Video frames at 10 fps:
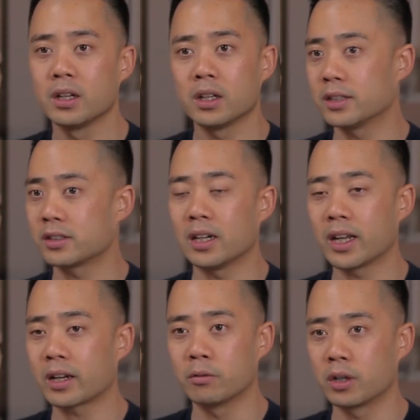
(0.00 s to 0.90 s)
It's not
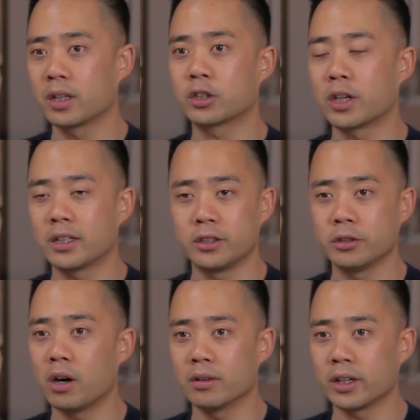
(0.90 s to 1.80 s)
like we're going to try to do
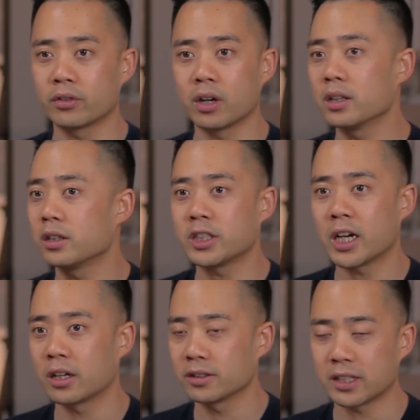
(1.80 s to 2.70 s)
all these other
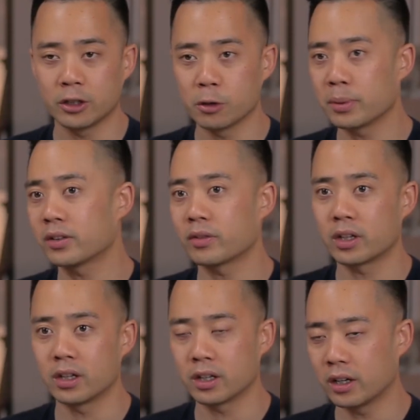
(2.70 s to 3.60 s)
channels that nobody's ever
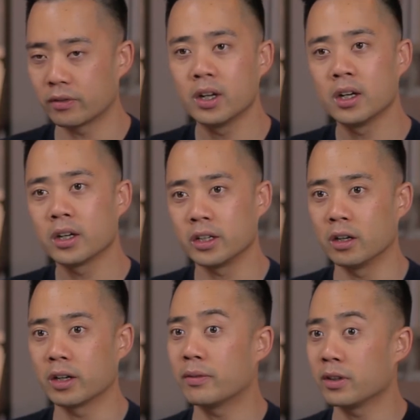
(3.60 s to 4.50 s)
heard of.
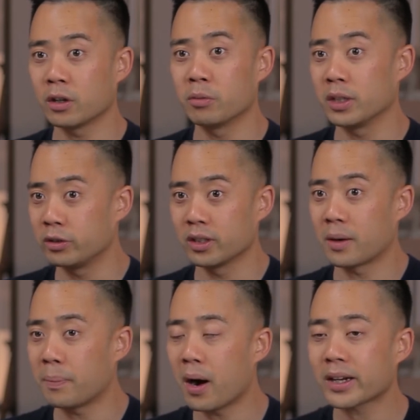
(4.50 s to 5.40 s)
Even though we do a lot
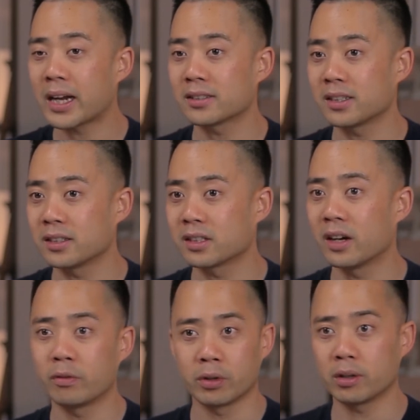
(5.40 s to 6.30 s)
of podcasting
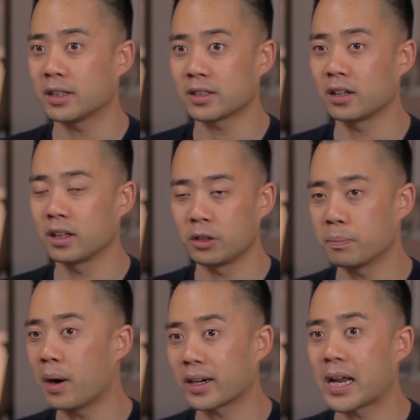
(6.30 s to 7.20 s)
stuff, we don't necessarily do
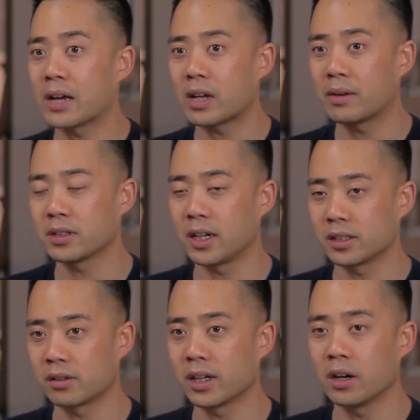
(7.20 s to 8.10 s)
podcast advertising
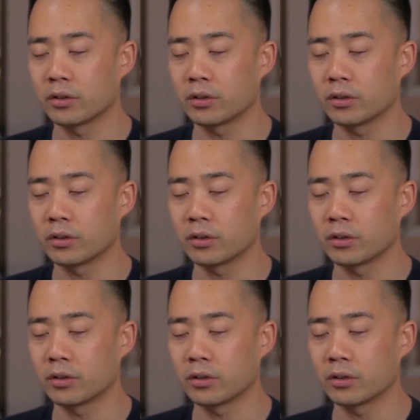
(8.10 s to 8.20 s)
right now.